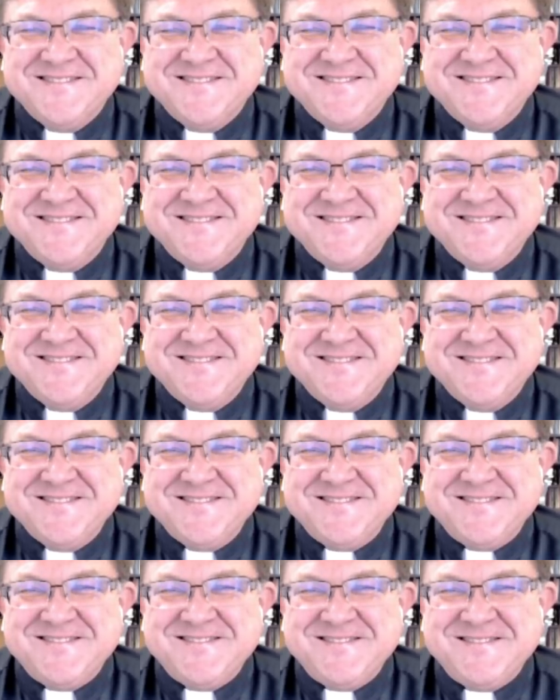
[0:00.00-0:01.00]

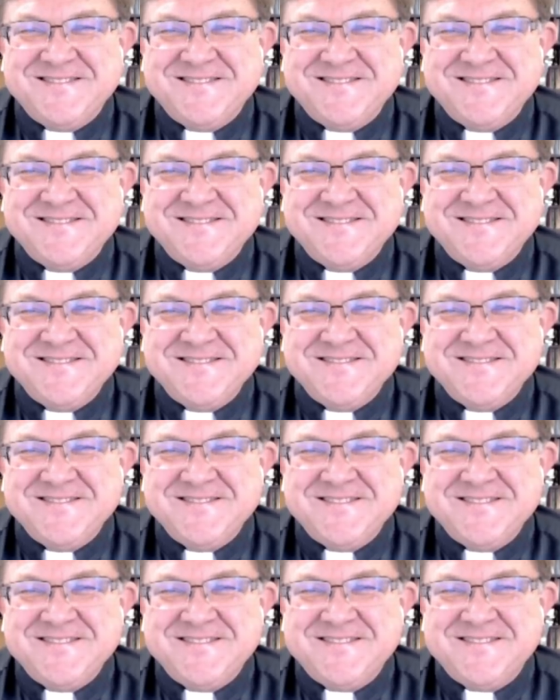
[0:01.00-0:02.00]

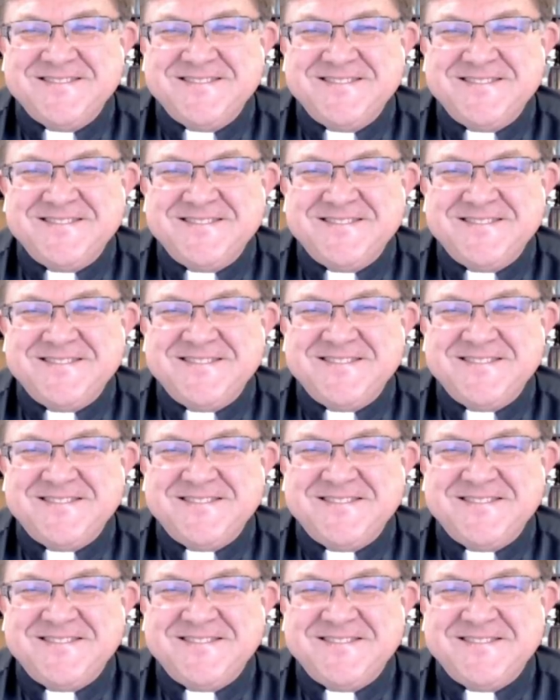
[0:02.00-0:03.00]

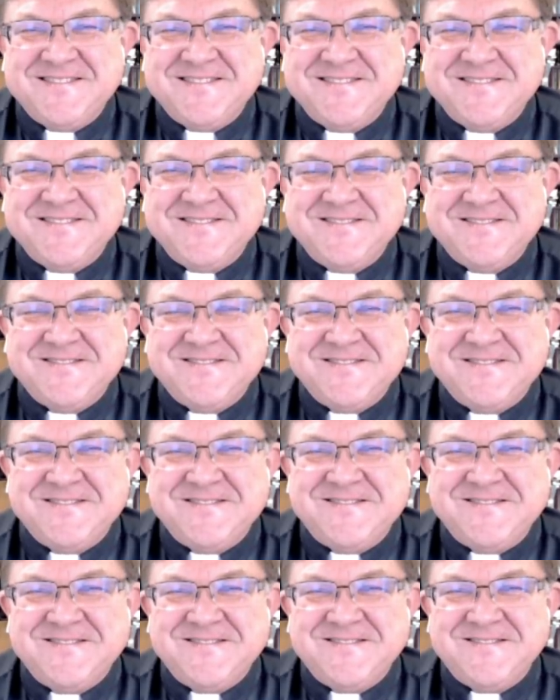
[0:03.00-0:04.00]

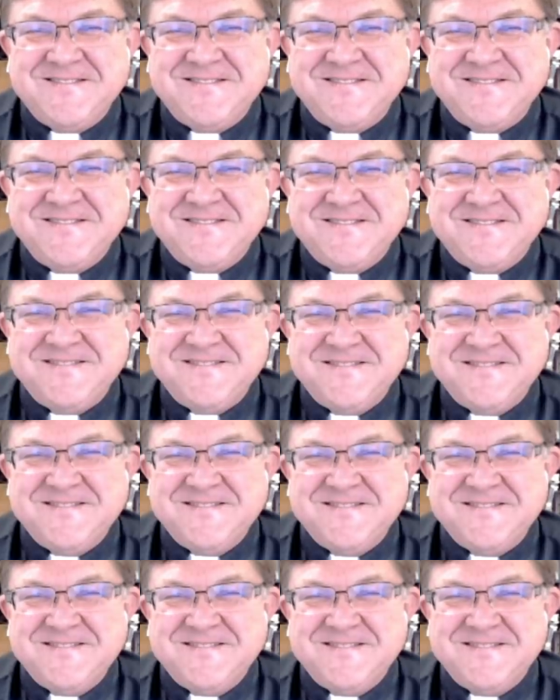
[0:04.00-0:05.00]

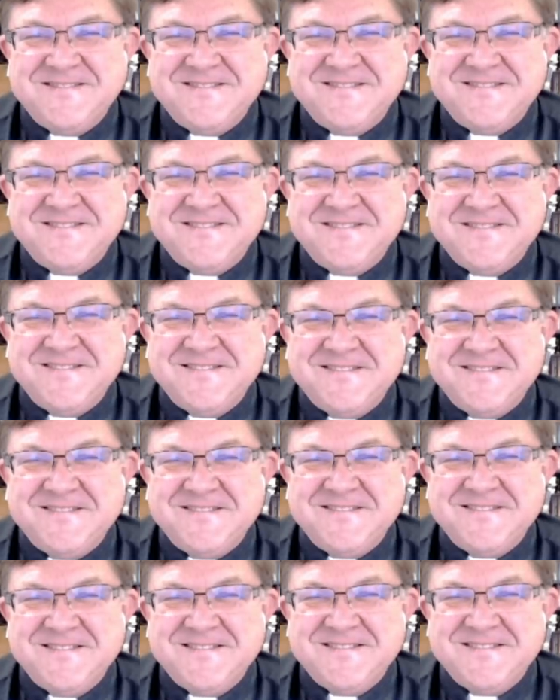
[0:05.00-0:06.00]

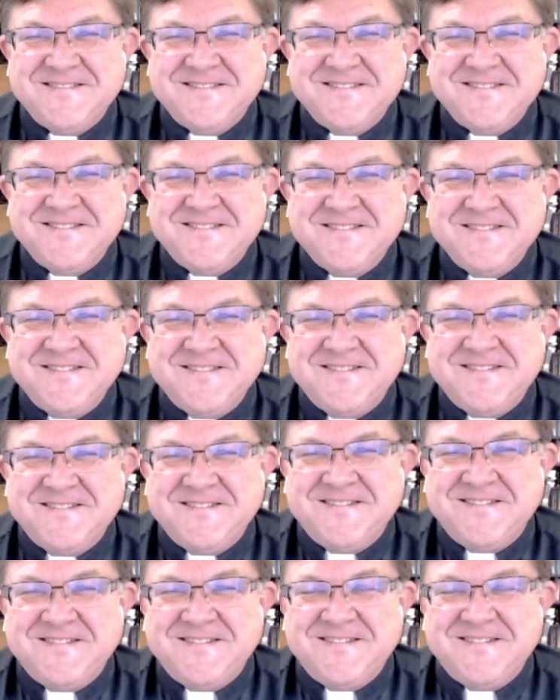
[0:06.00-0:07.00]

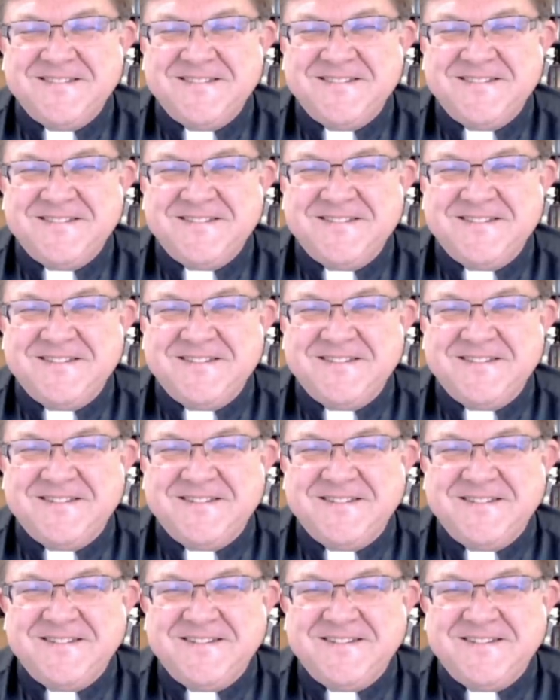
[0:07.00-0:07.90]
(not speaking)